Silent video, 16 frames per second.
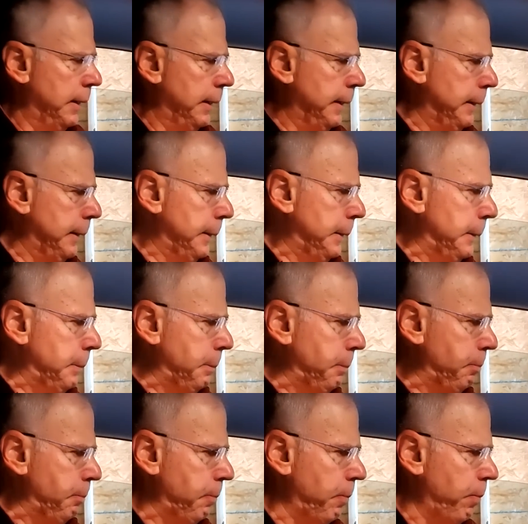
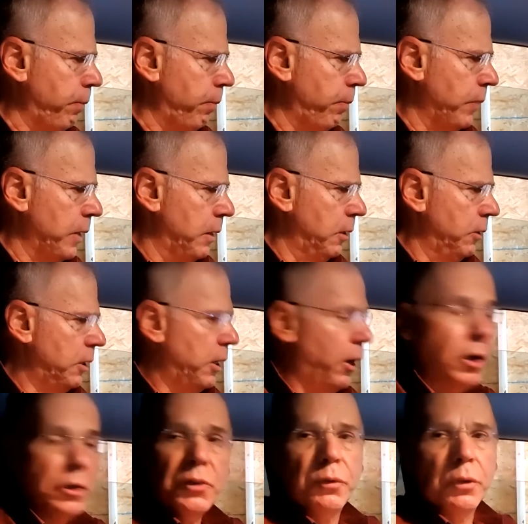Um, the
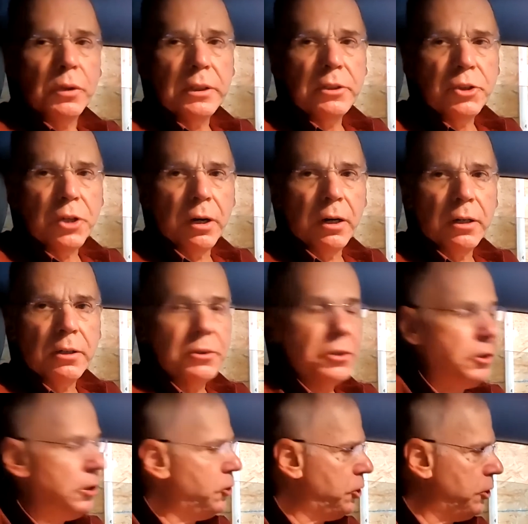car is fully
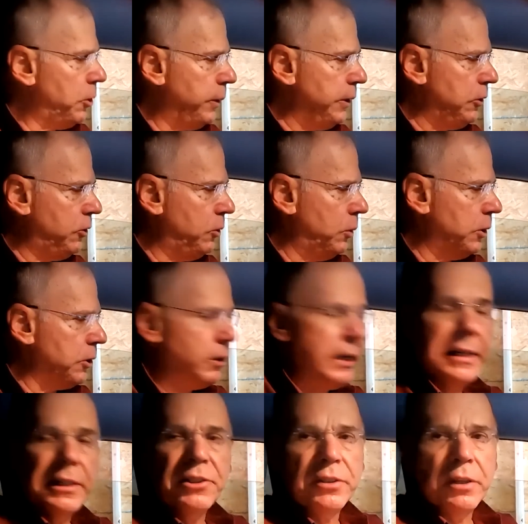charged. It's showing
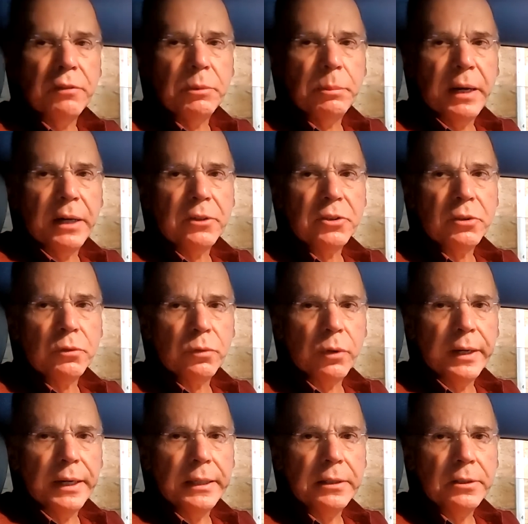287 miles of
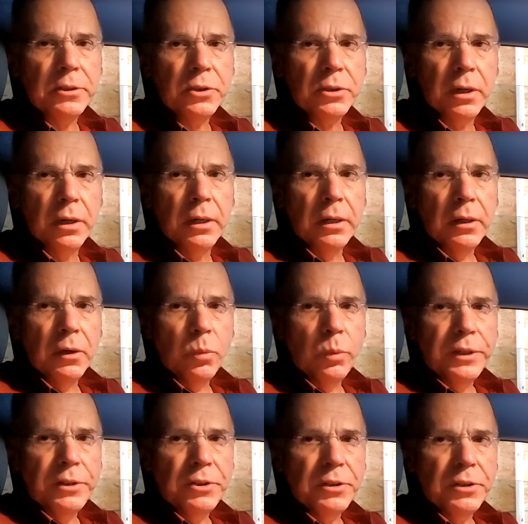range,
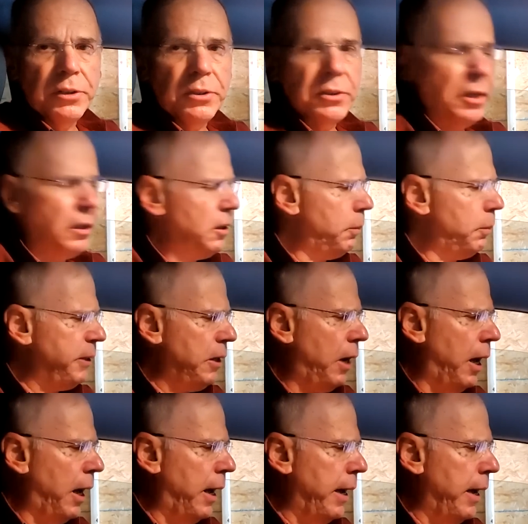which is a little bit
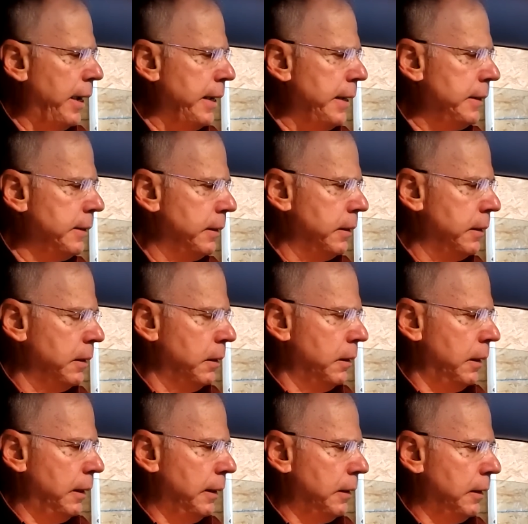high
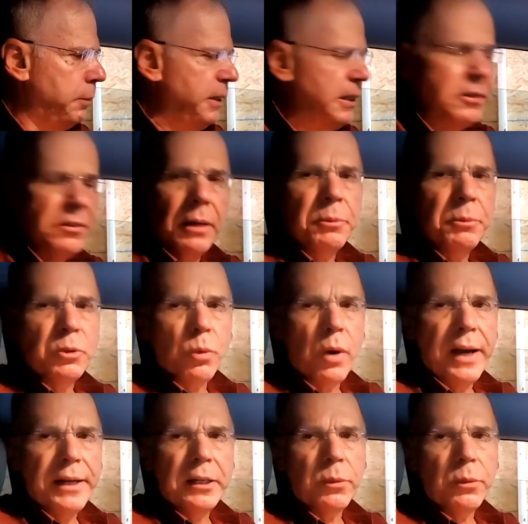because I've been
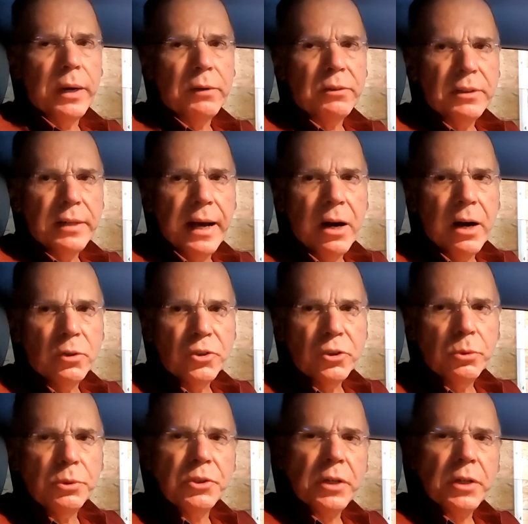riding around town,
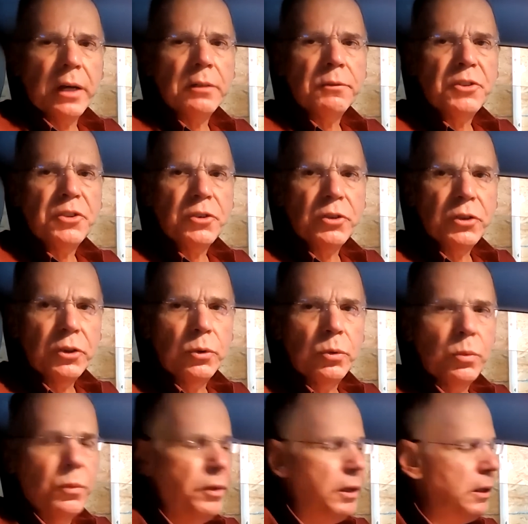so it's kind of
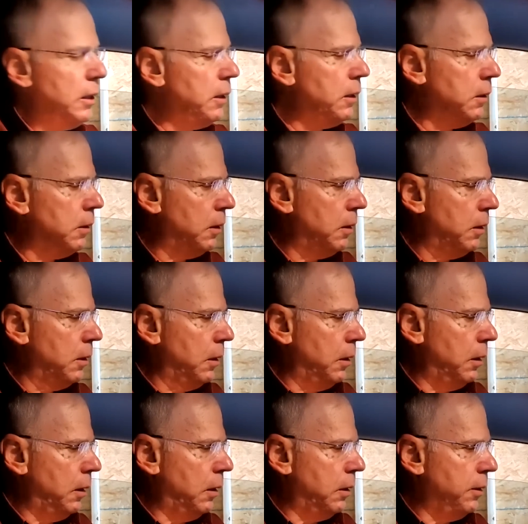skewed the
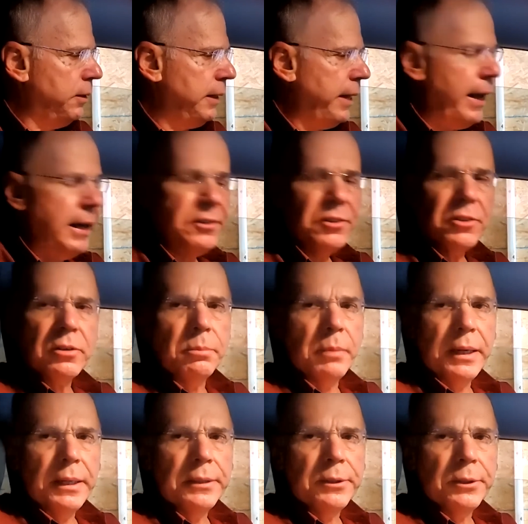
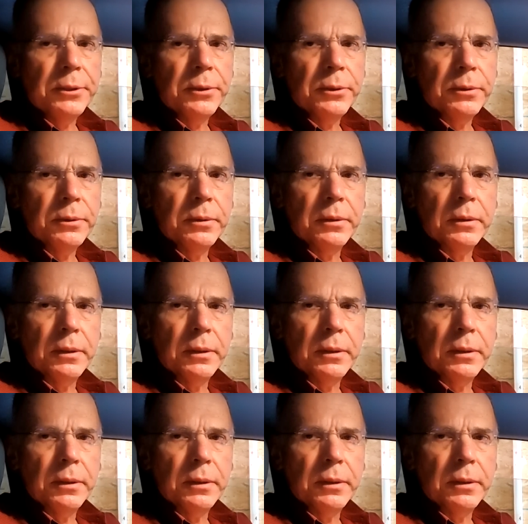estimator